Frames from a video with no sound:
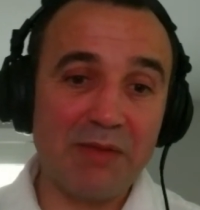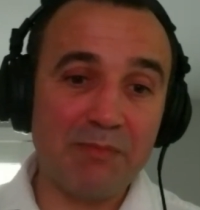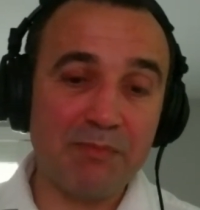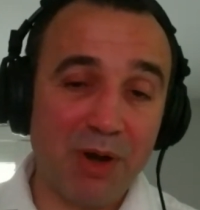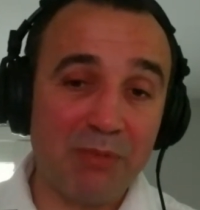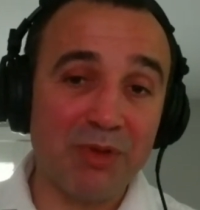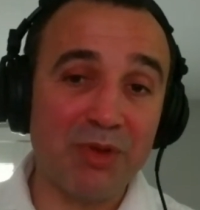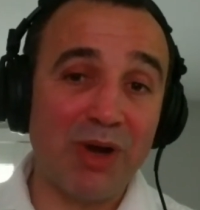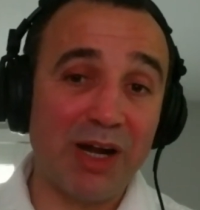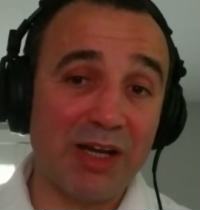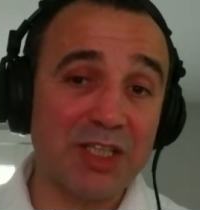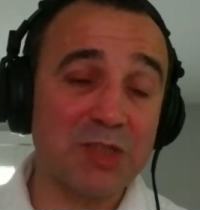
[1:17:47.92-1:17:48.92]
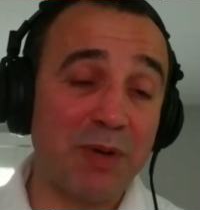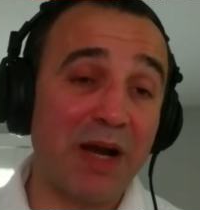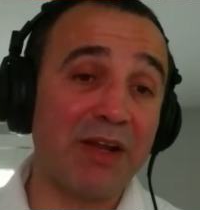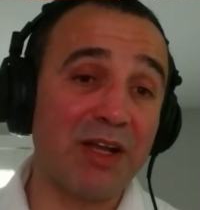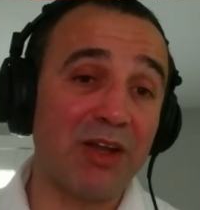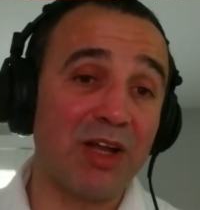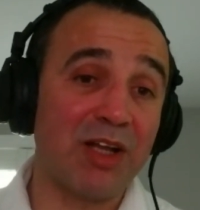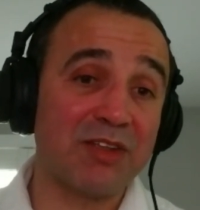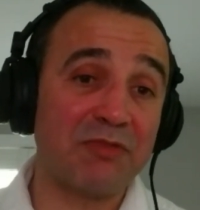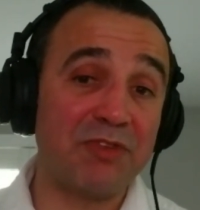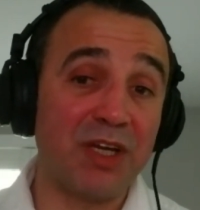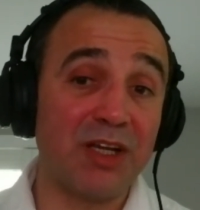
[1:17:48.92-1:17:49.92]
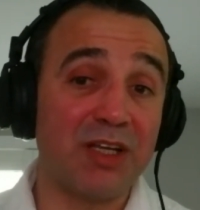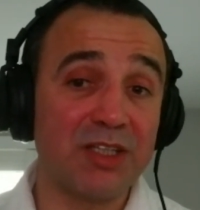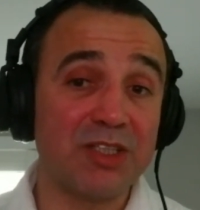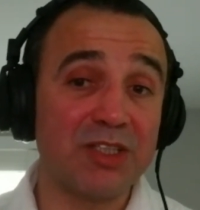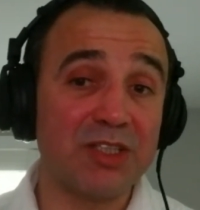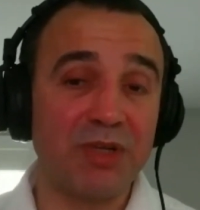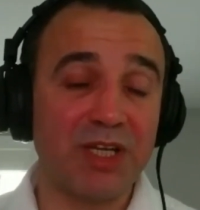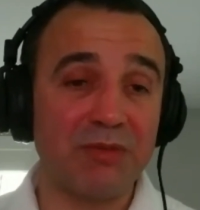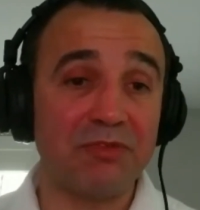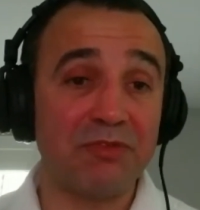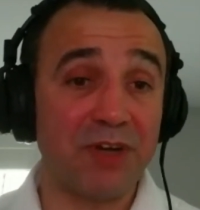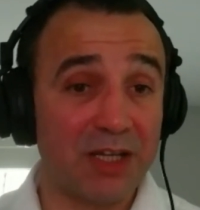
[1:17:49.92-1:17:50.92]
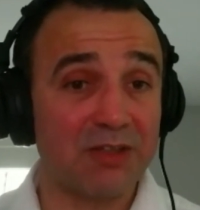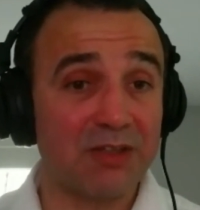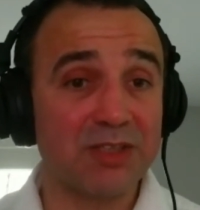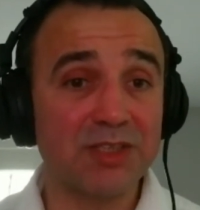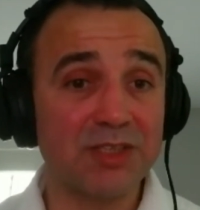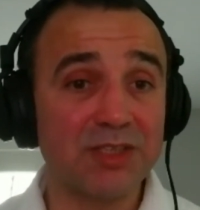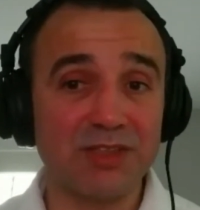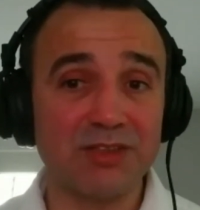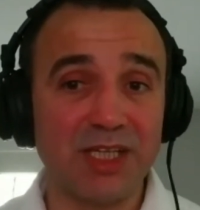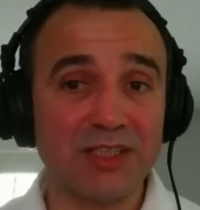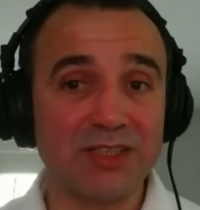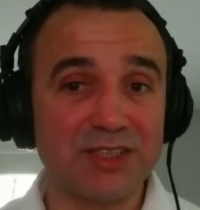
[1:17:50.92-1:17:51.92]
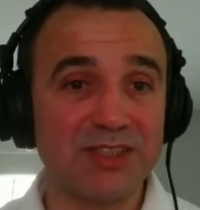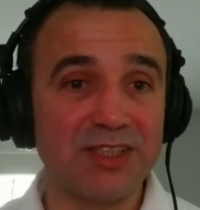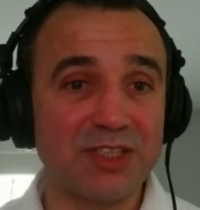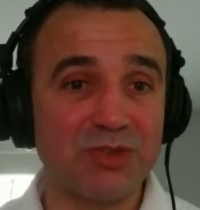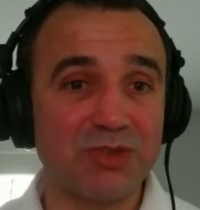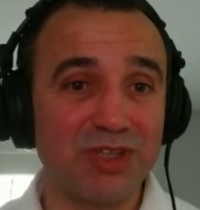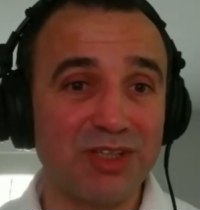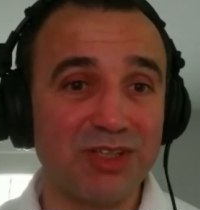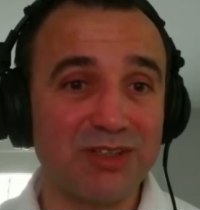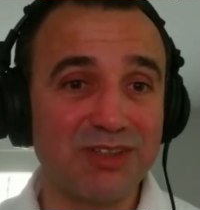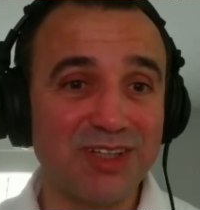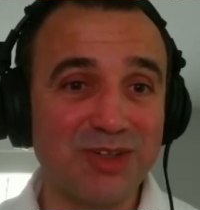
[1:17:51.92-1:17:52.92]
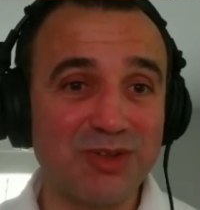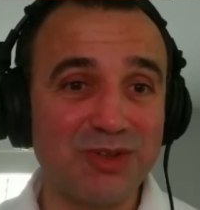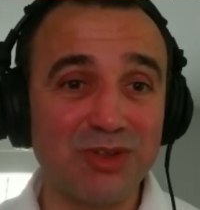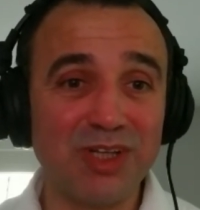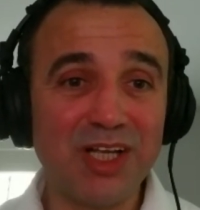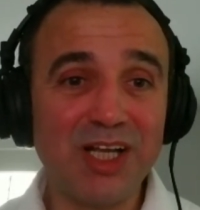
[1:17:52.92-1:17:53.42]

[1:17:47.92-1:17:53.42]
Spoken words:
Probably you are inspiring a lot of young kids to become fighters. So that's really cool.